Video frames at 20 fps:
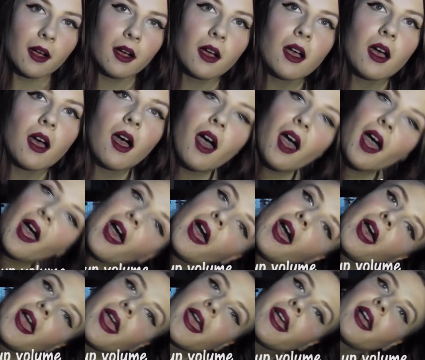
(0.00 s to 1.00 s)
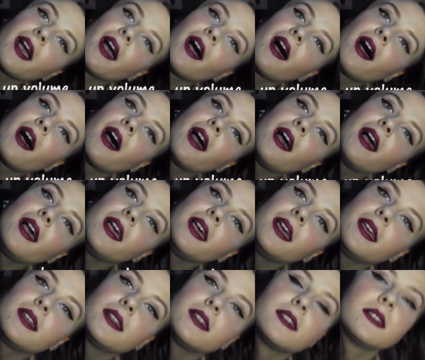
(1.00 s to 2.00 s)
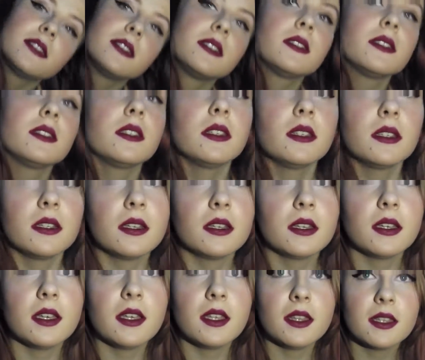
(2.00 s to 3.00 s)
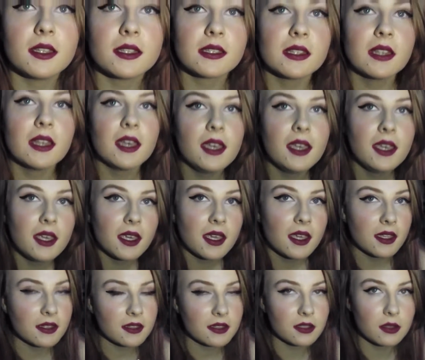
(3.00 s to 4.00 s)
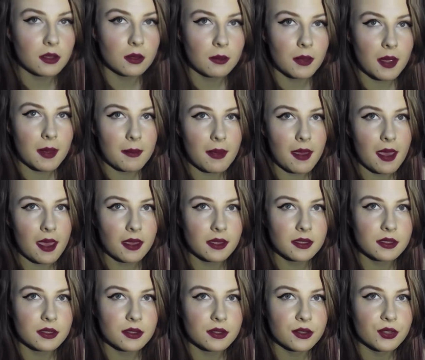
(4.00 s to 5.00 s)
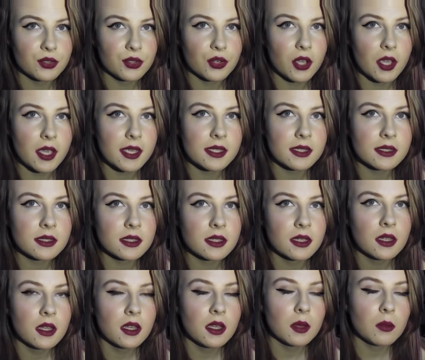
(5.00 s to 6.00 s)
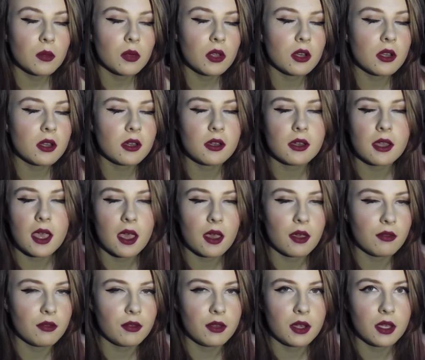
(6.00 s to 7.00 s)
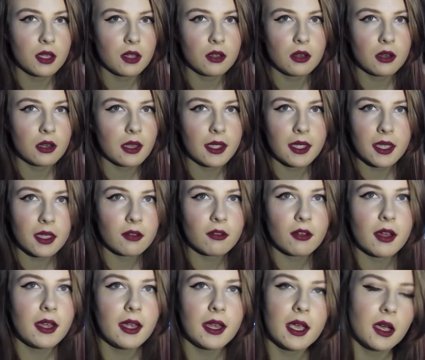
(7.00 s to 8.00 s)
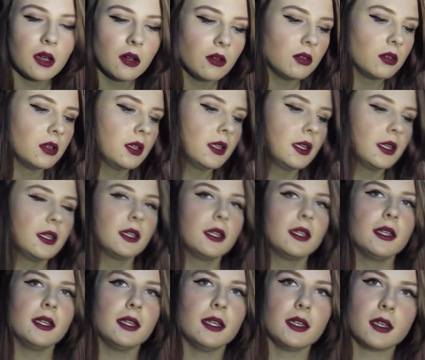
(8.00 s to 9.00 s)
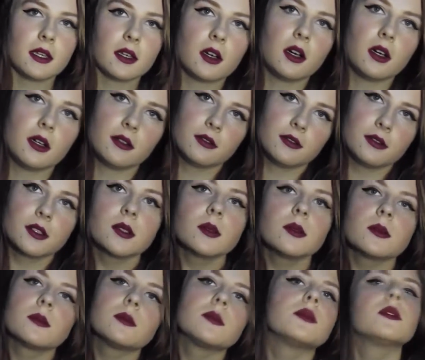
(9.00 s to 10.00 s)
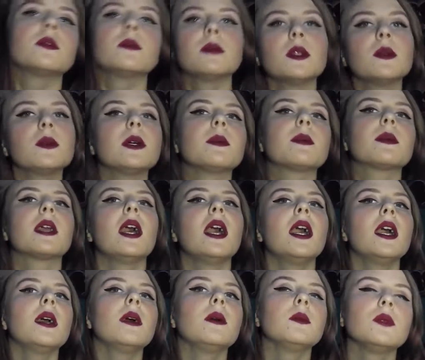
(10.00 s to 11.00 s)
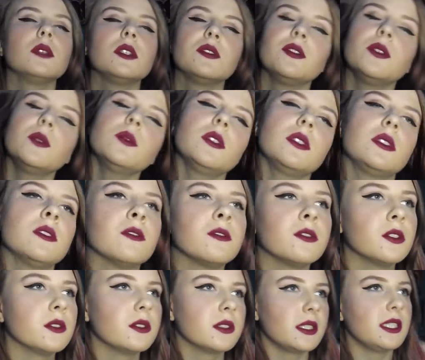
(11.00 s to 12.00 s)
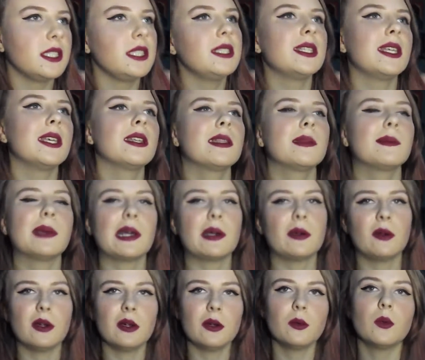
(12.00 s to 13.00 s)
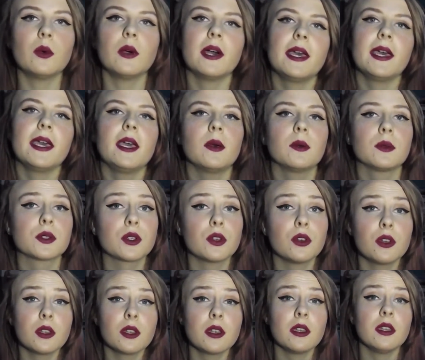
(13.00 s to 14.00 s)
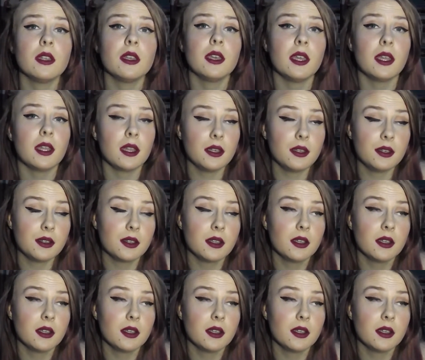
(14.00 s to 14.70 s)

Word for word: Hi guys, this lighting is not my best choice. I don't have any good lighting right now, and I can't film my webcam. If you want the full detail about why I was gone and